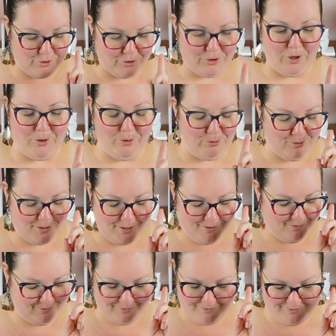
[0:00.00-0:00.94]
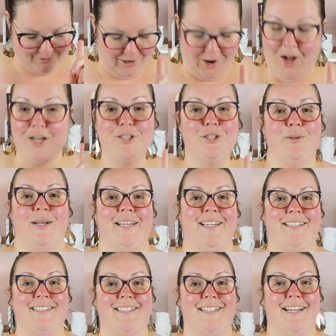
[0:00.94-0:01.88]
Don't not do
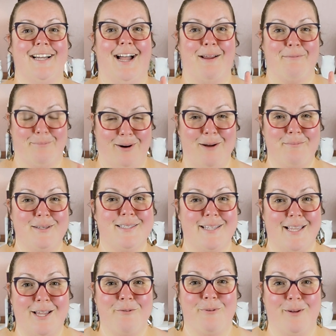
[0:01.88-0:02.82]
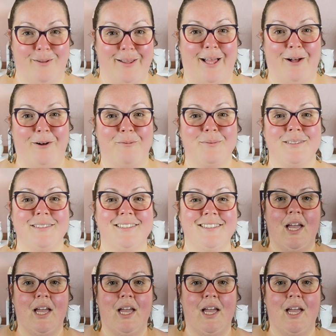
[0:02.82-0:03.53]
it. I promise it will help.